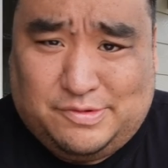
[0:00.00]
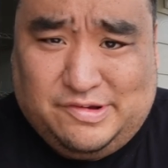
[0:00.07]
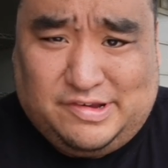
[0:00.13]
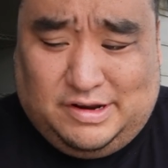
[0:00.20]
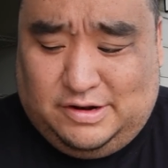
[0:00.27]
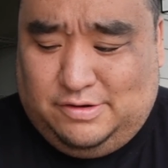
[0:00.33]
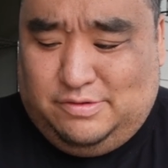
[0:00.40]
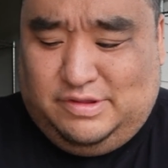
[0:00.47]
we're just
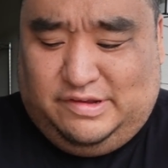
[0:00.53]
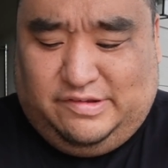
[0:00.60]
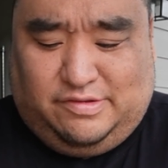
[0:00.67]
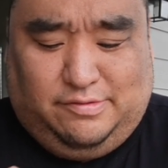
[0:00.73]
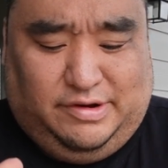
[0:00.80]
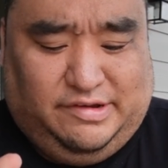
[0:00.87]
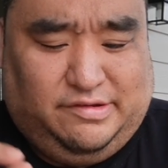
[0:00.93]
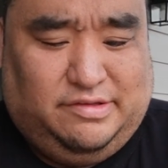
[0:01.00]
gonna do these
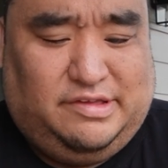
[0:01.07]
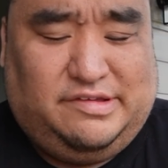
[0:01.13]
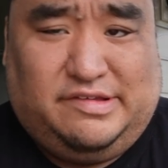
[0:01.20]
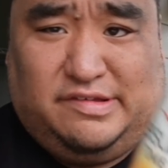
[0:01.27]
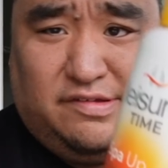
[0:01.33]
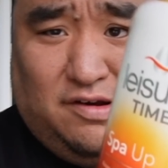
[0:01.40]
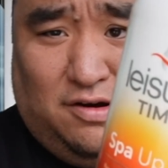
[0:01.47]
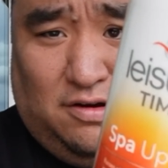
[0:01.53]
three. So this
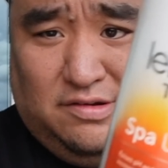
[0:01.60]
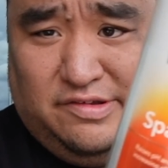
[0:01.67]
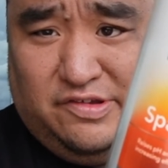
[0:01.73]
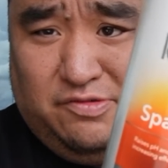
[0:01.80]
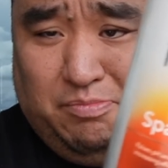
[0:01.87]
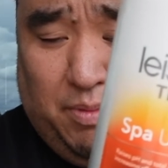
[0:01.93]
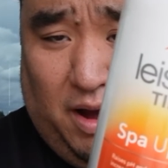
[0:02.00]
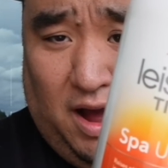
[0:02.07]
is called
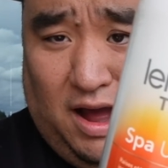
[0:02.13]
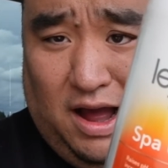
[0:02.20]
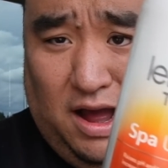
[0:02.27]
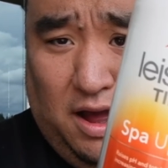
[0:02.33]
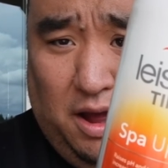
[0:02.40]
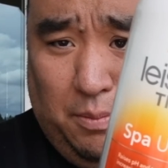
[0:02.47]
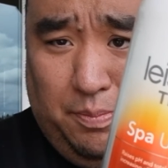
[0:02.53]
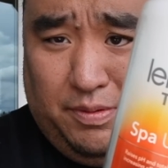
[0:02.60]
Spa
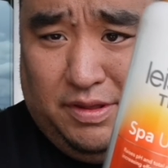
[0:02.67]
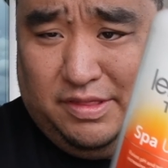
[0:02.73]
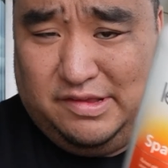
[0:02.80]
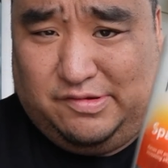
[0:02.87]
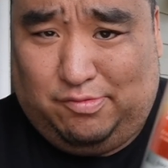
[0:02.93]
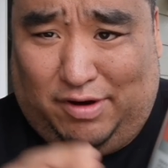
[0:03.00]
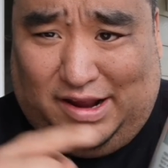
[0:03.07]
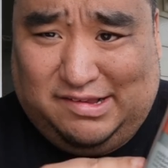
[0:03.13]
Up, and
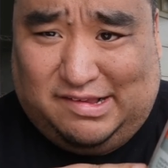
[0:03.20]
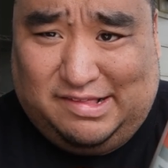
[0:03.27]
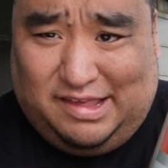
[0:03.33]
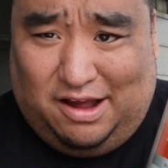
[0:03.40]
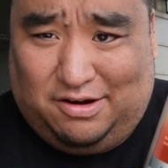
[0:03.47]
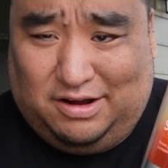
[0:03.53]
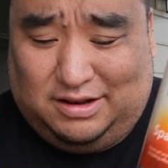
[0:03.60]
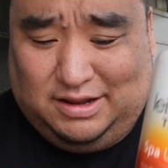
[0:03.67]
this raises the
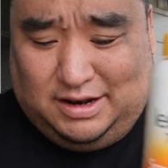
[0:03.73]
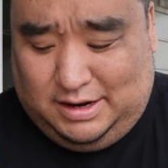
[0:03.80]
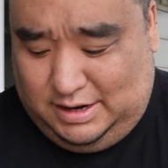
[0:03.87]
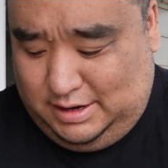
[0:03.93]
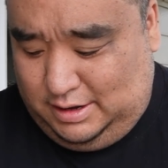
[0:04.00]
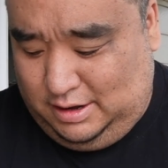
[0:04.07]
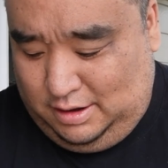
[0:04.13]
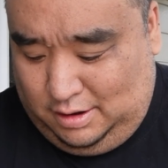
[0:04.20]

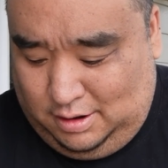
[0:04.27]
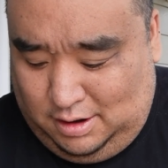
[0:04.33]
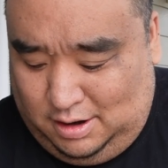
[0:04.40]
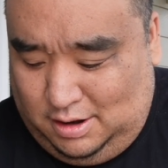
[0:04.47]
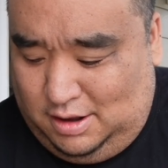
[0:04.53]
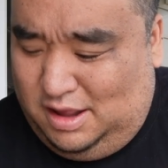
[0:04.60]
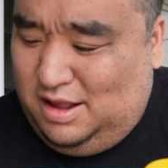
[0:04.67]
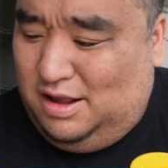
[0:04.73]
alkalinity.
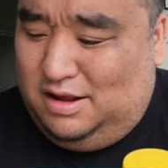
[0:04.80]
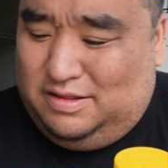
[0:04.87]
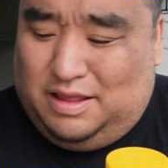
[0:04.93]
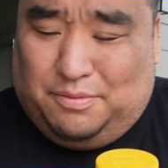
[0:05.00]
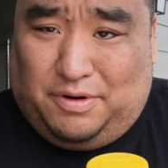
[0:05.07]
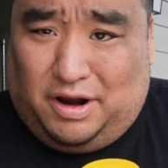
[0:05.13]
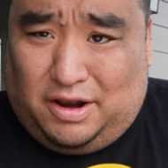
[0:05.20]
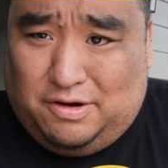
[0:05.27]

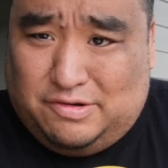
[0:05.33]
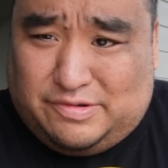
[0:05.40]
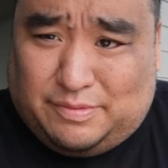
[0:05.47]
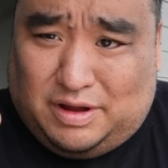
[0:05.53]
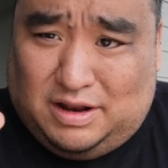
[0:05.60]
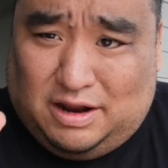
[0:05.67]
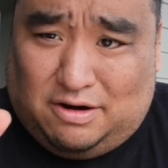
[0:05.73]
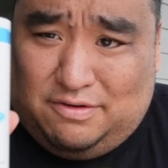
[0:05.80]
Then we're gonna do some
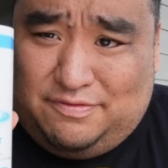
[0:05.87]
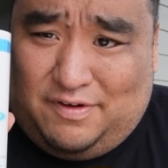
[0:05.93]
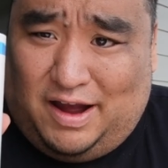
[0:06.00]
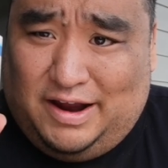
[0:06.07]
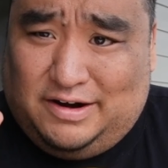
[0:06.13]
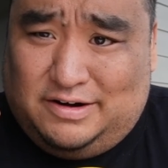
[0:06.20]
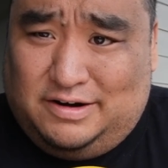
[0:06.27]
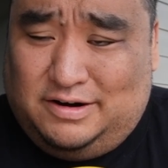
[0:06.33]

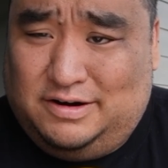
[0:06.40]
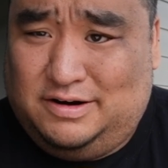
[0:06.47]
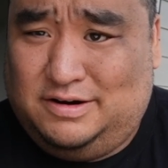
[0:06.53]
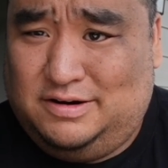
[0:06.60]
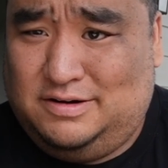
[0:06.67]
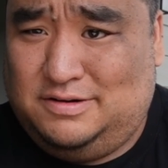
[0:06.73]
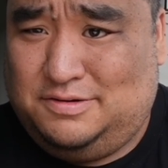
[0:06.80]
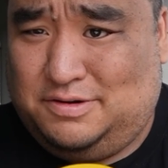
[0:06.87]
clarifier,
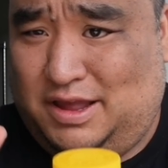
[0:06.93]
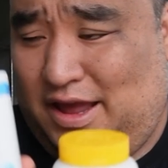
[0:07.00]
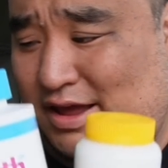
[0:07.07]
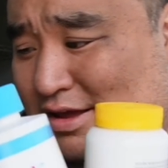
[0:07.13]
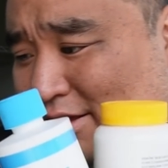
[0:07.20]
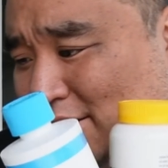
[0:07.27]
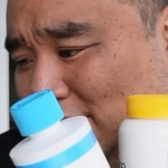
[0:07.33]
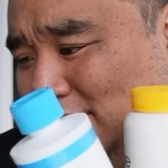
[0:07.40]

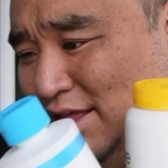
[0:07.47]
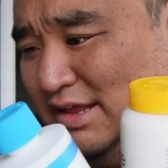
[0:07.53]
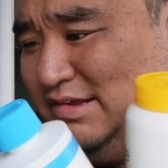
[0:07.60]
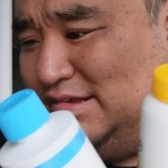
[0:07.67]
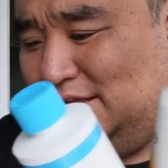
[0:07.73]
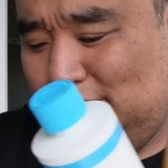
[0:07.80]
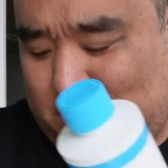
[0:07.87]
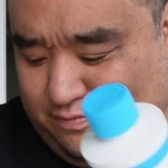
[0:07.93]
okay? That
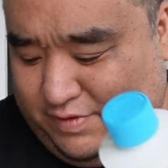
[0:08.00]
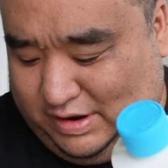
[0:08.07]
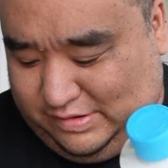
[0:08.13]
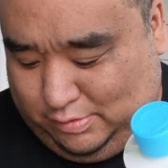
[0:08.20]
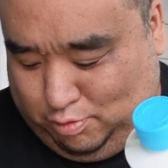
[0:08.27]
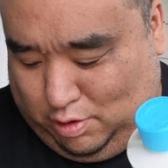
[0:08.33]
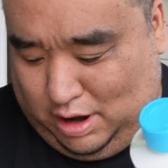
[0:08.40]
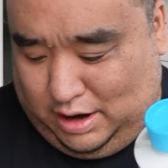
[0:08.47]
just clarifies
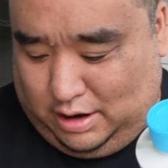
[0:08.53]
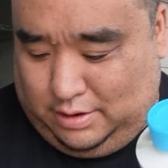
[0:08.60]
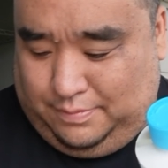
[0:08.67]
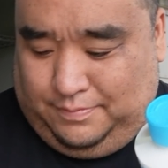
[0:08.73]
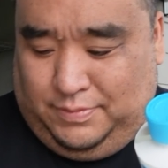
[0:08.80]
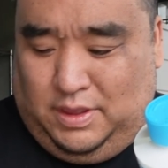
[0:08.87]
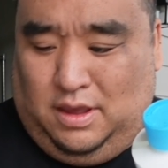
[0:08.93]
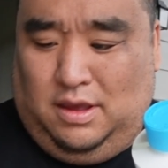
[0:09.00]
the water.
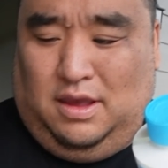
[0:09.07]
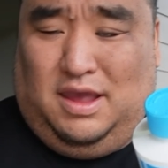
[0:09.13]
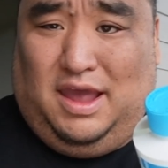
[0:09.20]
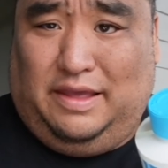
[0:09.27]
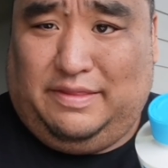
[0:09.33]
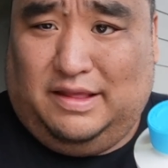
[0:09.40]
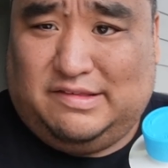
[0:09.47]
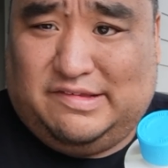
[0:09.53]

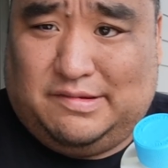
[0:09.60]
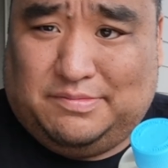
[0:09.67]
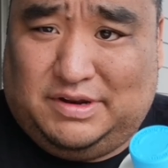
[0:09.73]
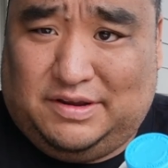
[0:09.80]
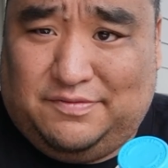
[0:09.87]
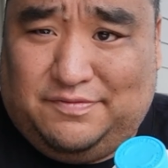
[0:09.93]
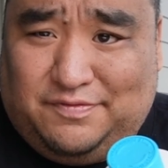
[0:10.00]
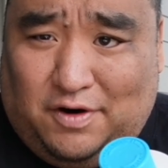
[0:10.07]
And then some
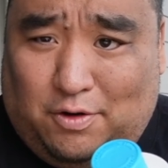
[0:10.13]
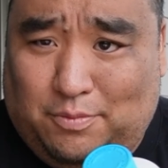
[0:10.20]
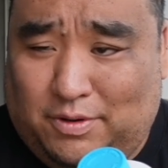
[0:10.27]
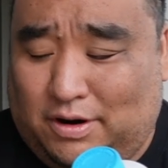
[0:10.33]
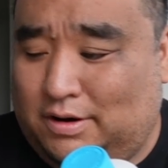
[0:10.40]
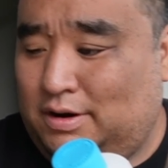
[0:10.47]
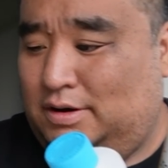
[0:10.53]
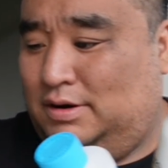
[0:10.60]

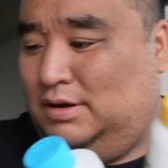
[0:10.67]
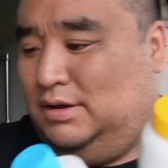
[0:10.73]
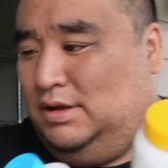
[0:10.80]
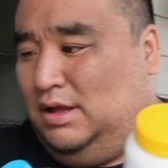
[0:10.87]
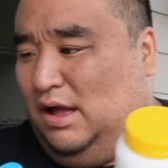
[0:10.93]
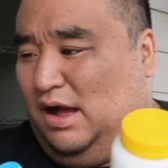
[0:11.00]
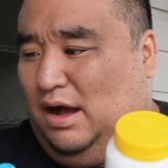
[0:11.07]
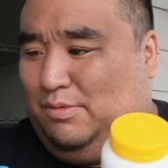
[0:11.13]
defoamer,
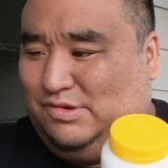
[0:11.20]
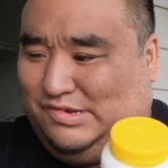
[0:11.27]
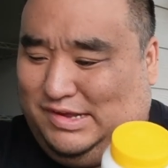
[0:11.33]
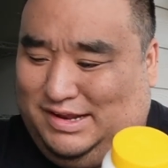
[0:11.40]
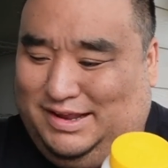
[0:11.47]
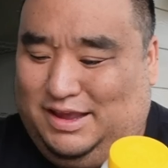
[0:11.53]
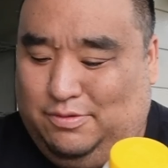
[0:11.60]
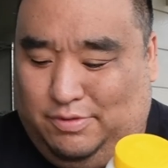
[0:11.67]
uh, we're just
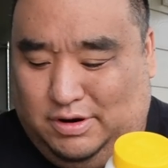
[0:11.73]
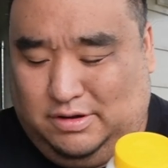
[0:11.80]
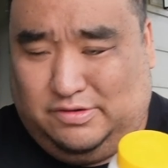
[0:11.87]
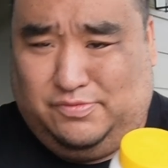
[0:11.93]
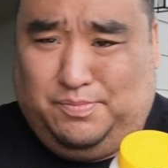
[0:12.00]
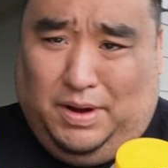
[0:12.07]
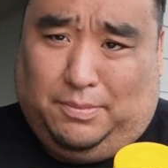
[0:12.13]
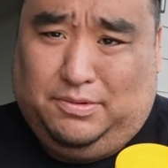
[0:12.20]
gonna get rid of those
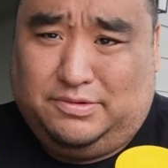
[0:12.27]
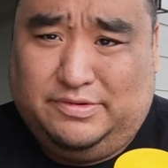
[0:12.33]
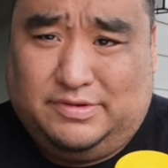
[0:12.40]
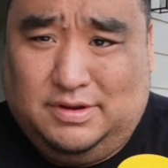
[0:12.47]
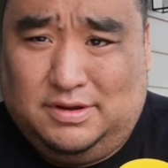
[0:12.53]
bubbles.